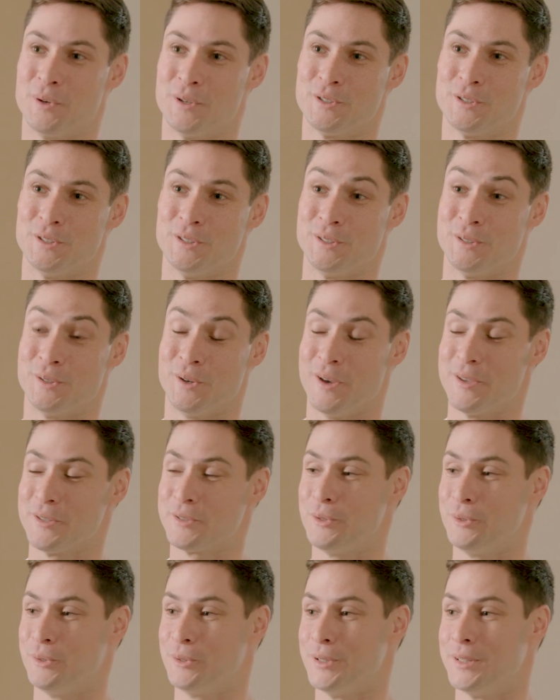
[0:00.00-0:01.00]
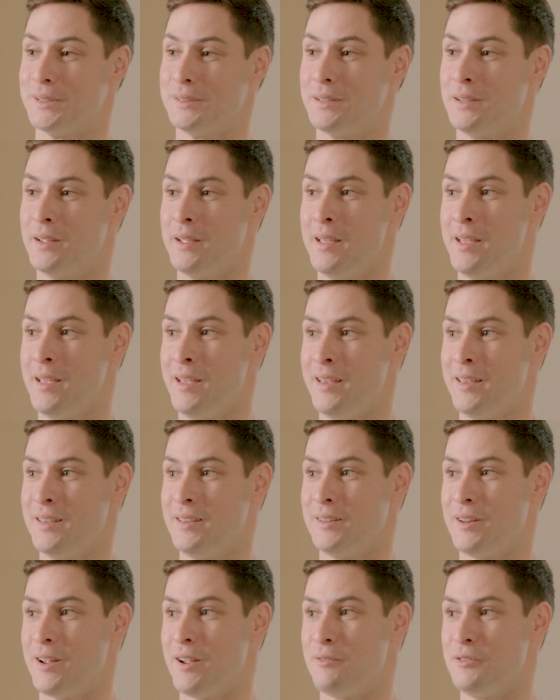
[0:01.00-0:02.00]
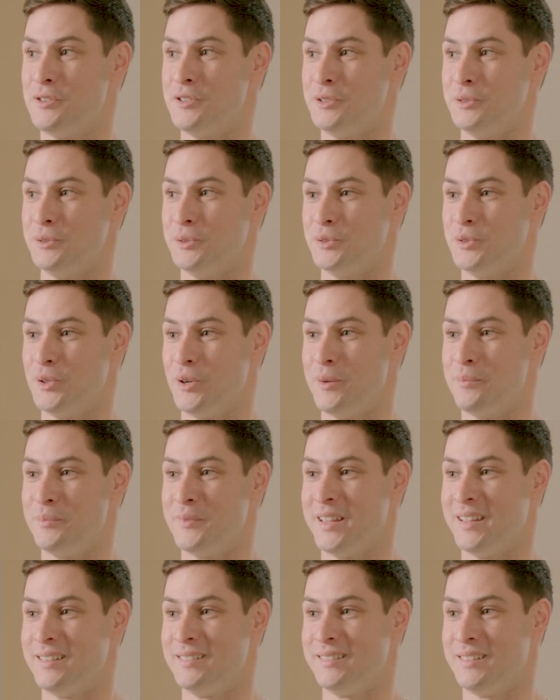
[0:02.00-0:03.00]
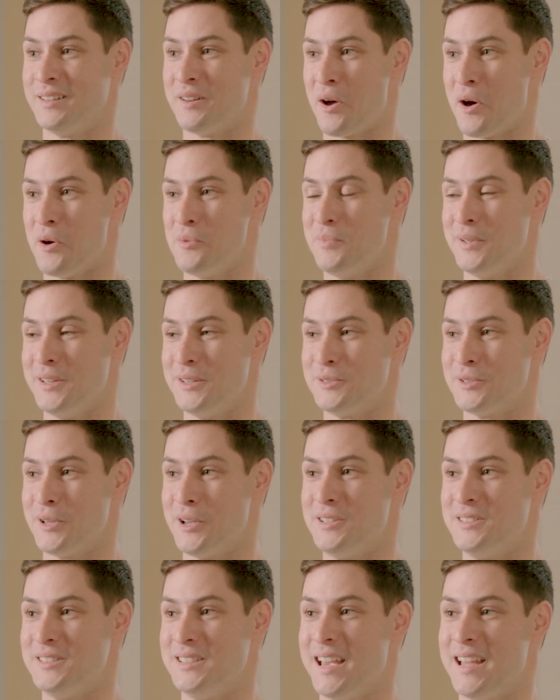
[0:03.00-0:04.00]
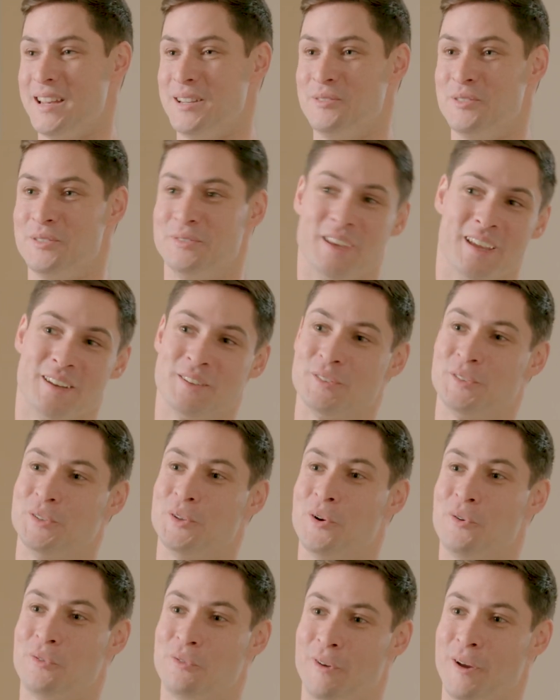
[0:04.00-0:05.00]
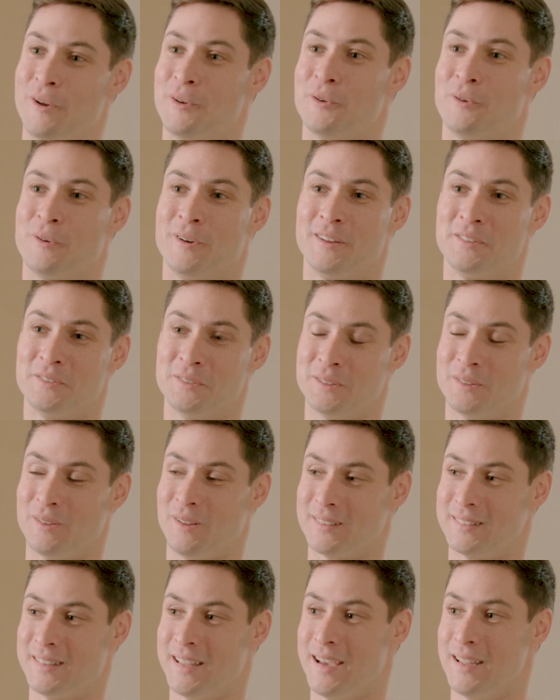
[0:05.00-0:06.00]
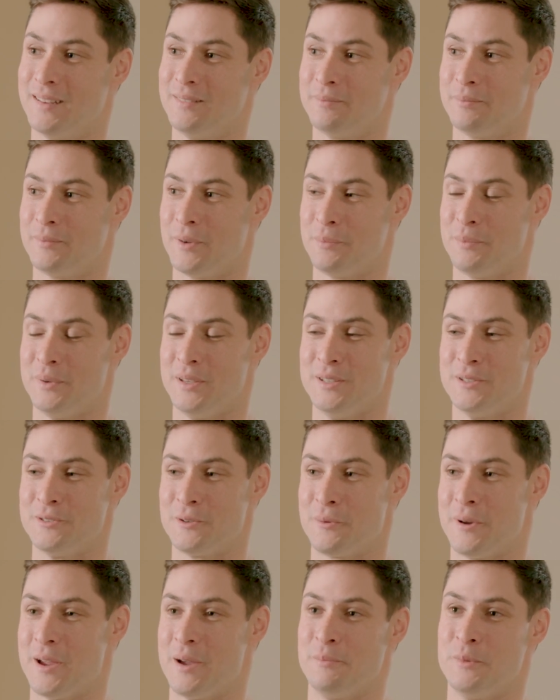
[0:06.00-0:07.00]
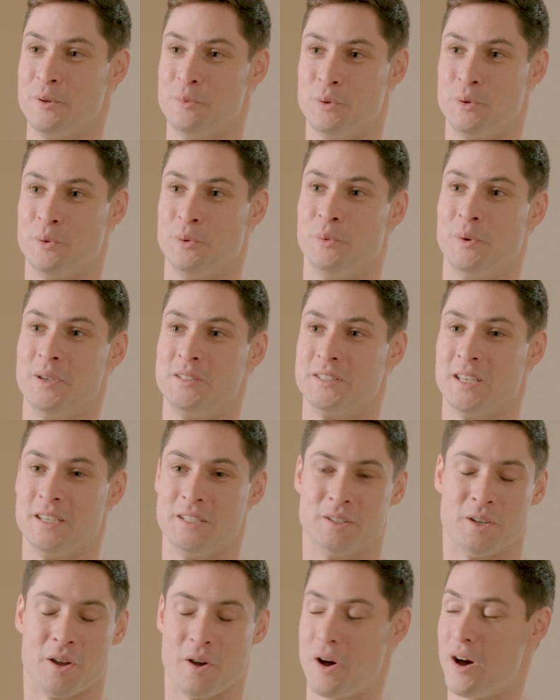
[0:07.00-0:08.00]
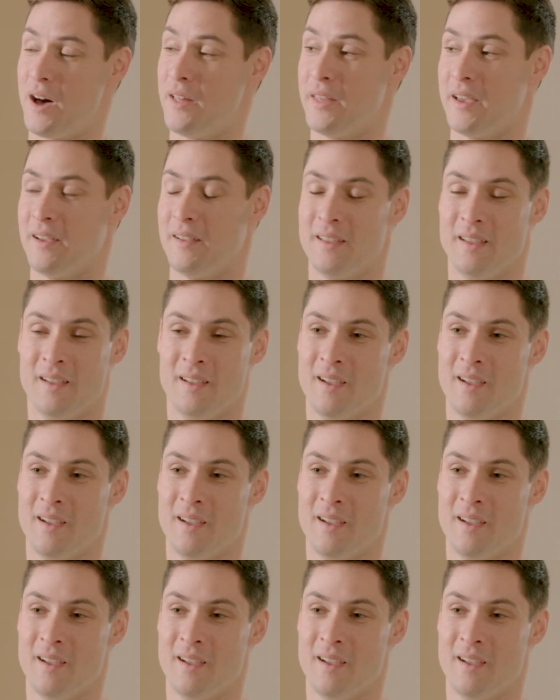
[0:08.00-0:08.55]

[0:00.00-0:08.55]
questions in high school, and you know, every single time that, you know, I'd be associated with getting a girlfriend or anything like that, my peers around me would always say, you know, are